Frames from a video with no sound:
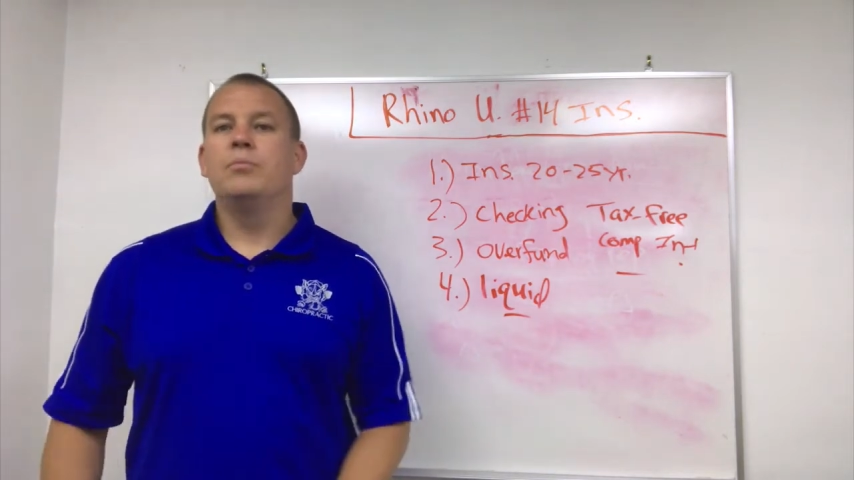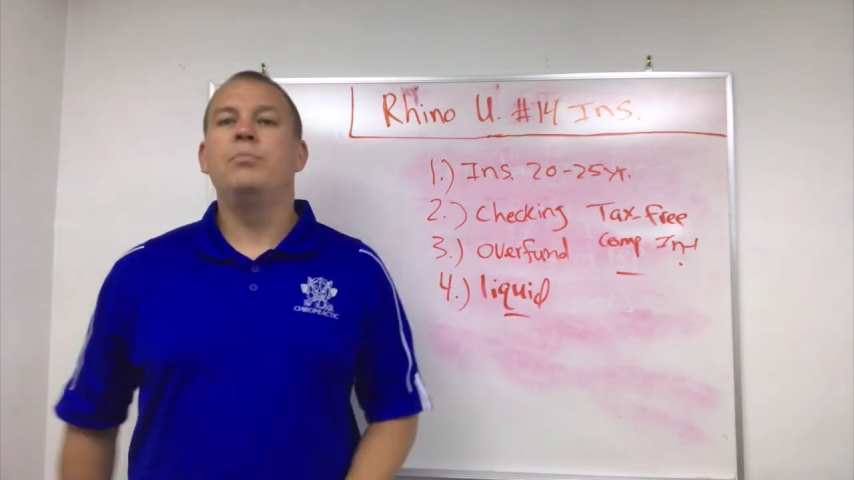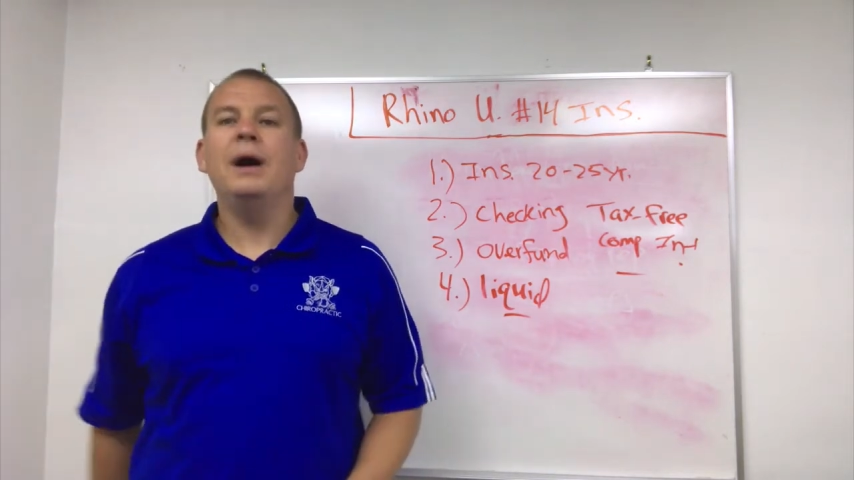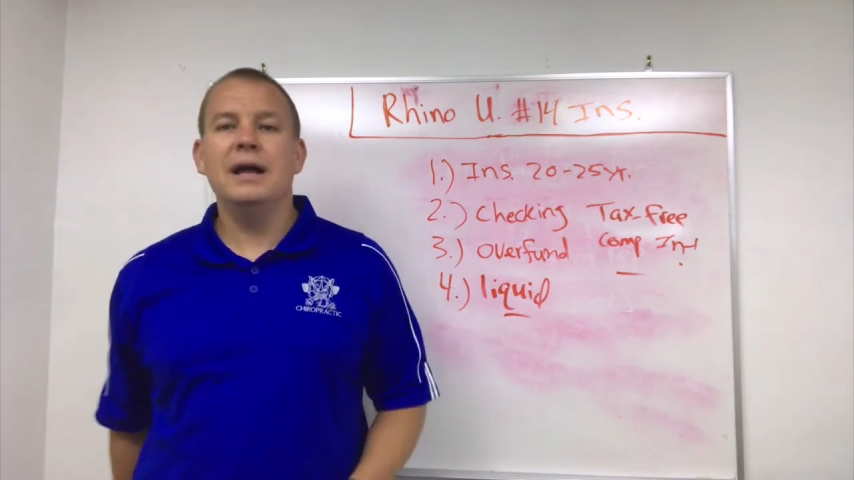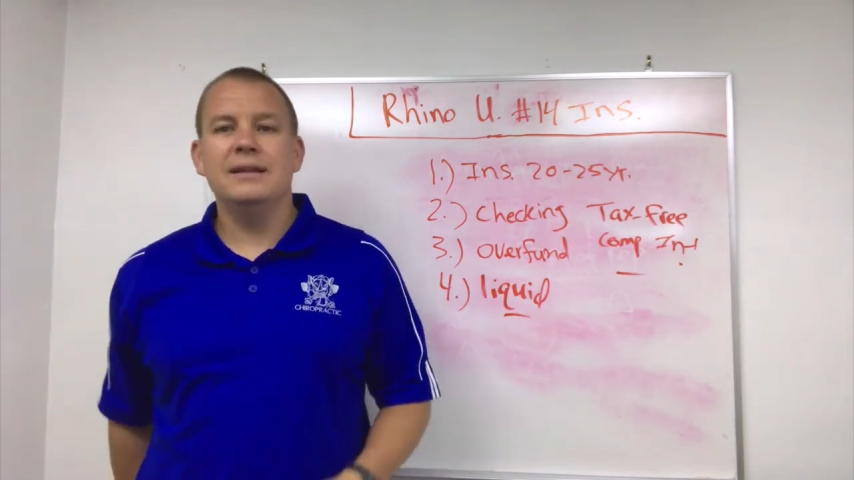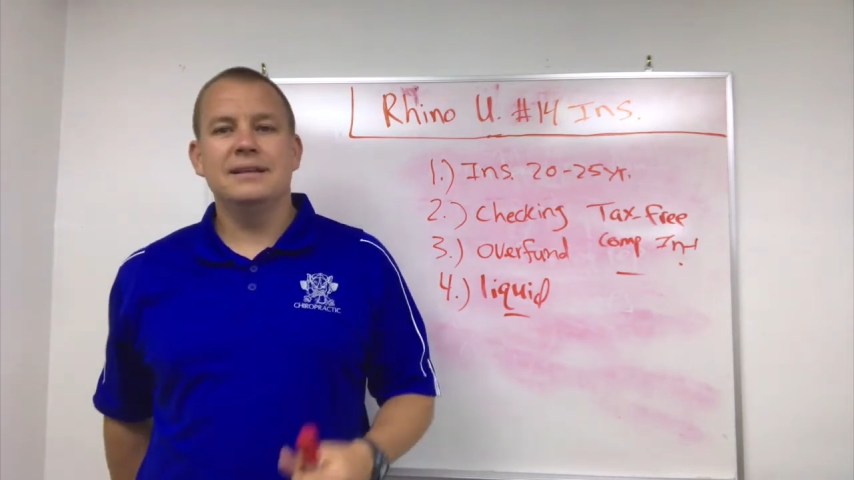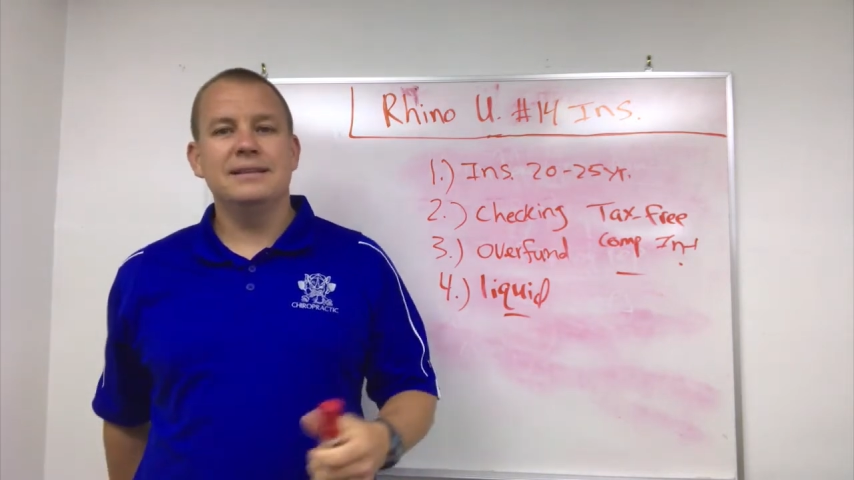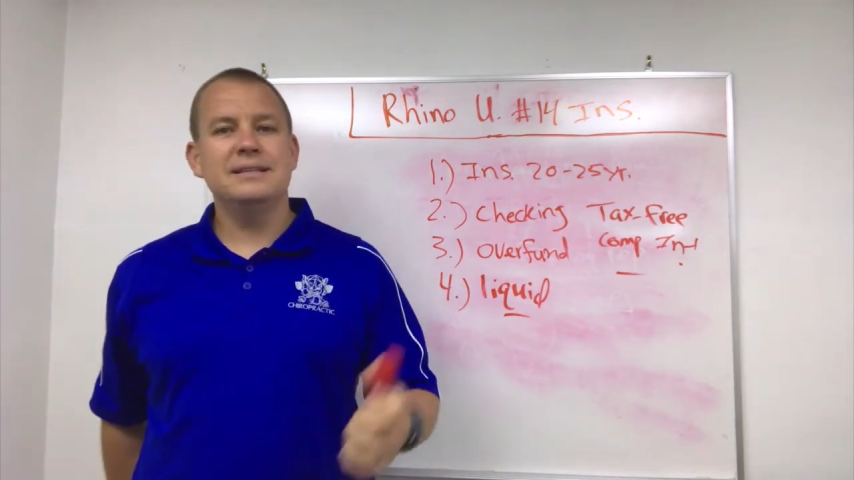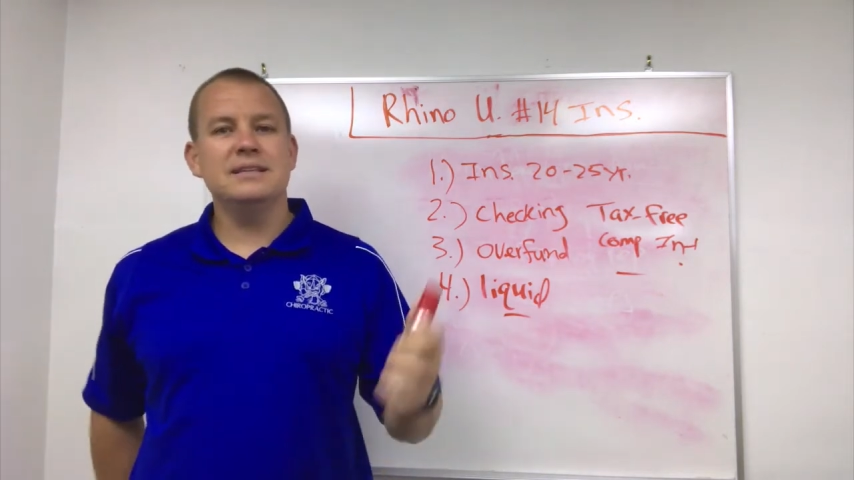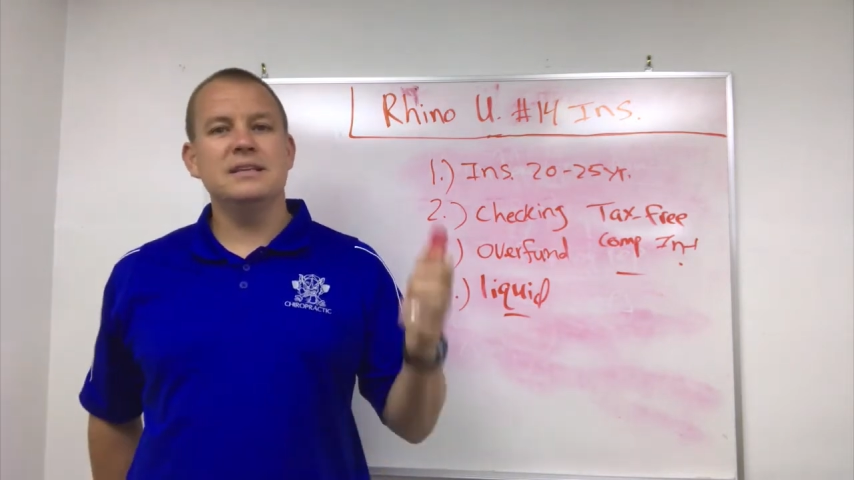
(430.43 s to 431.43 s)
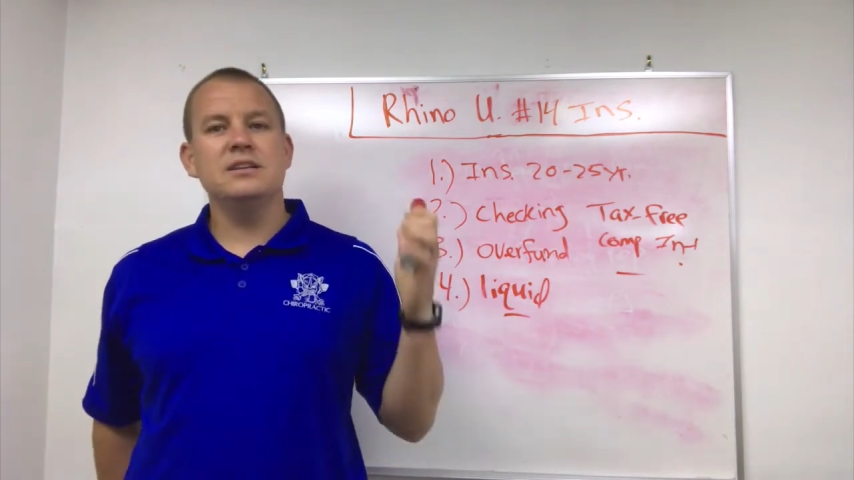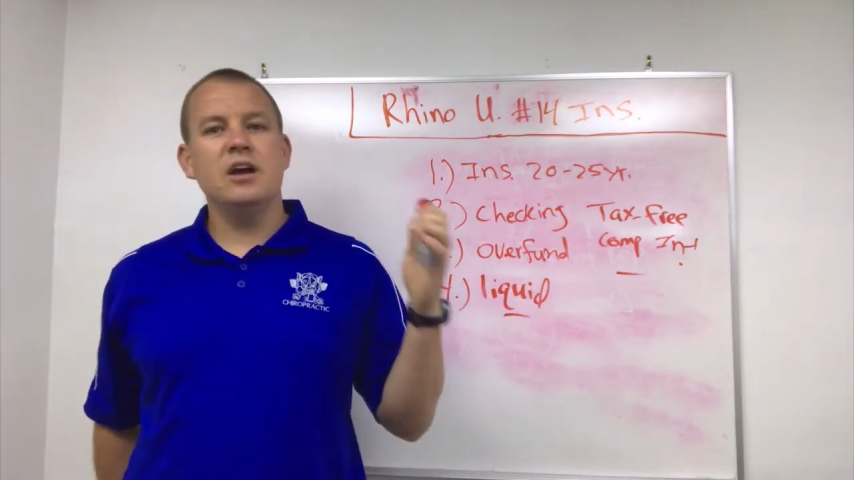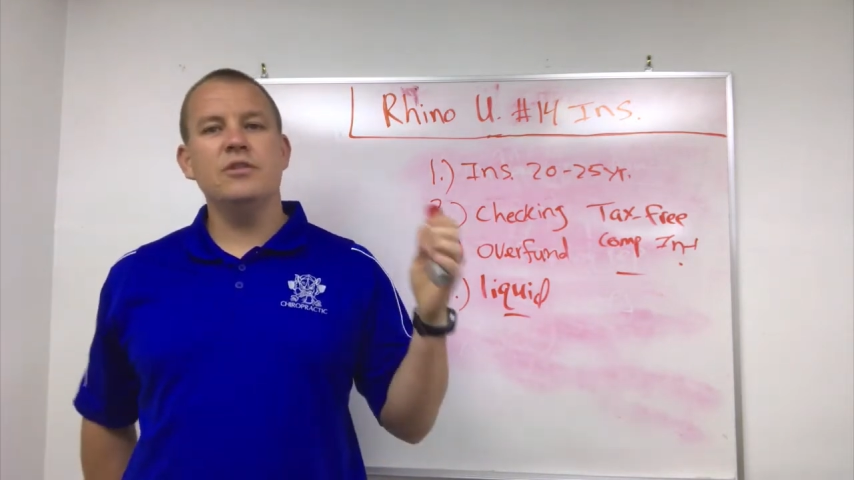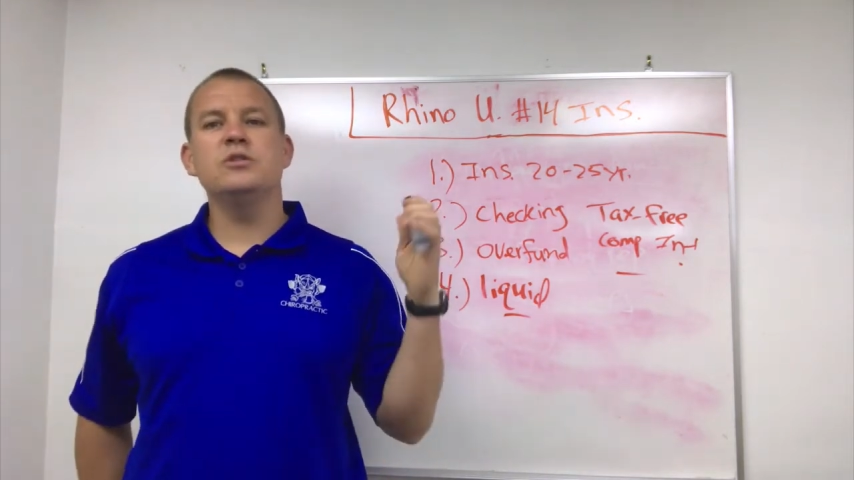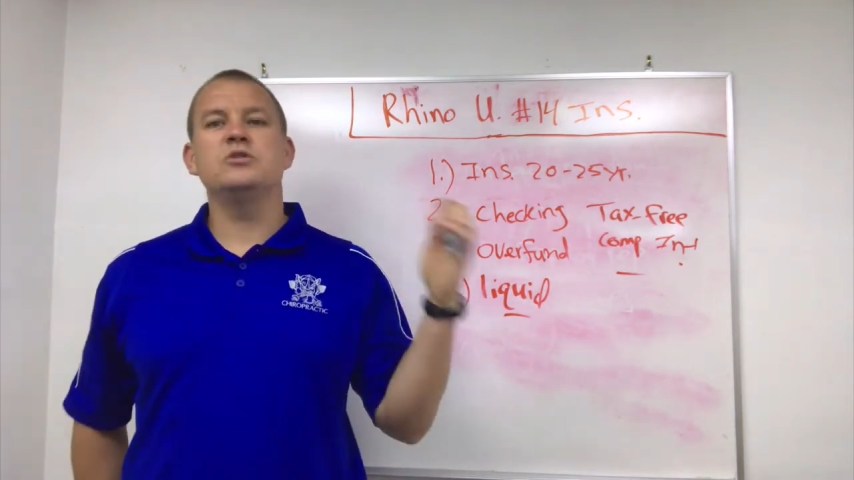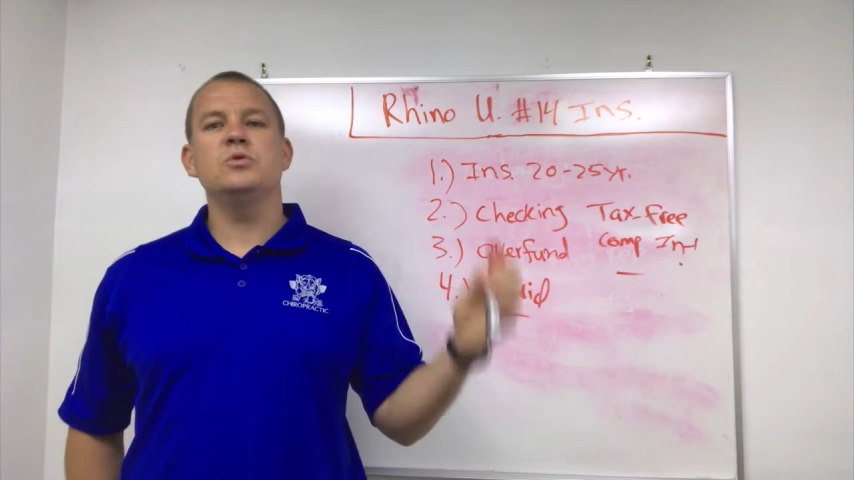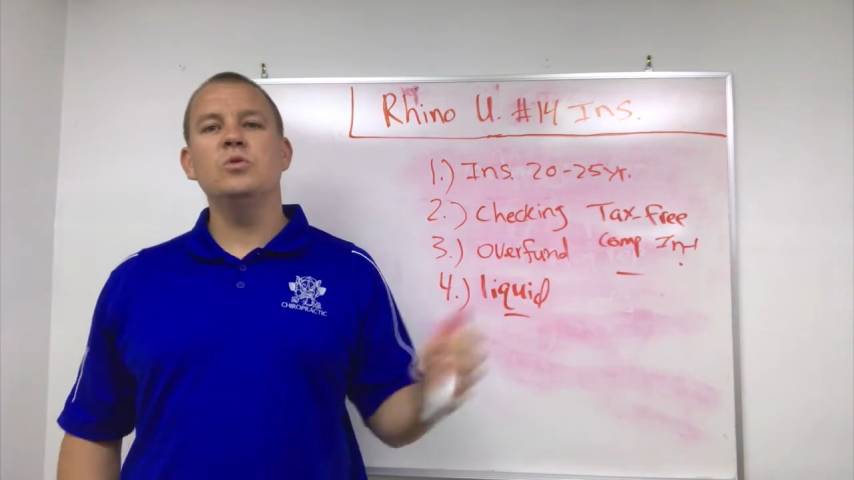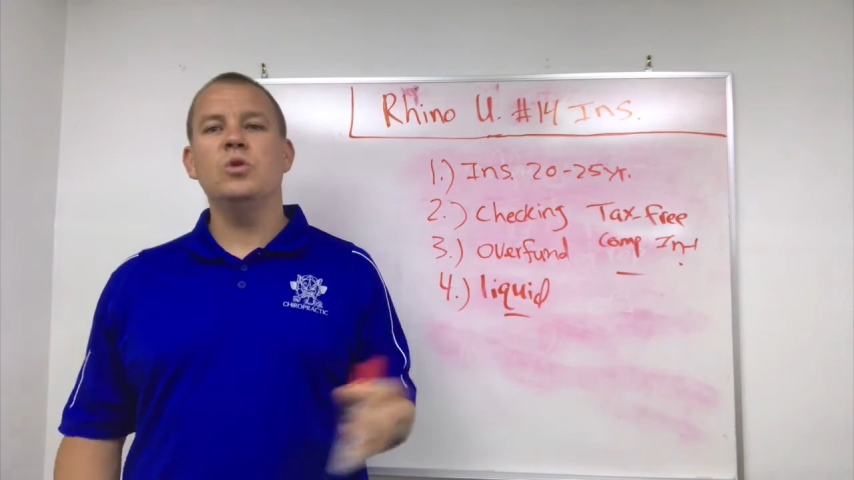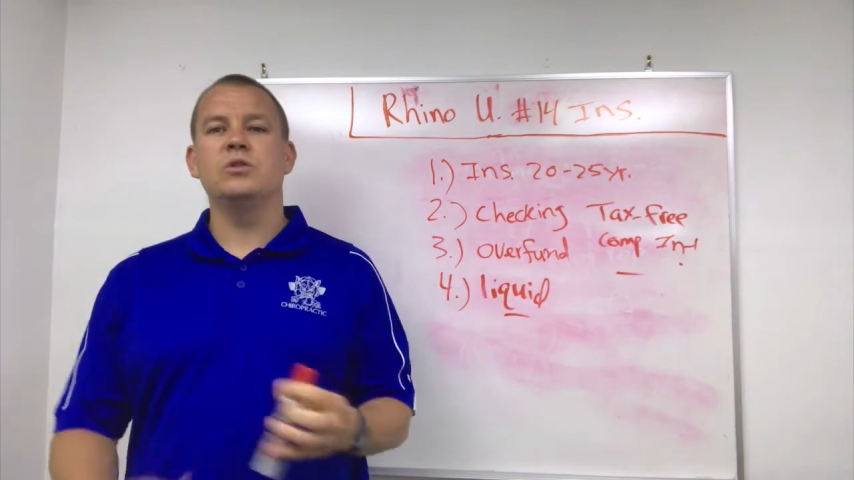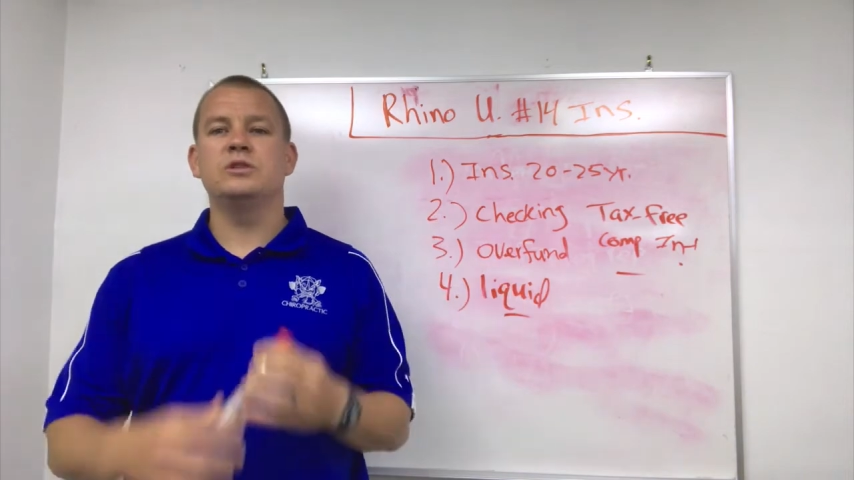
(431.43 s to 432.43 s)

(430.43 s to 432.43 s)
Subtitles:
but this is another tool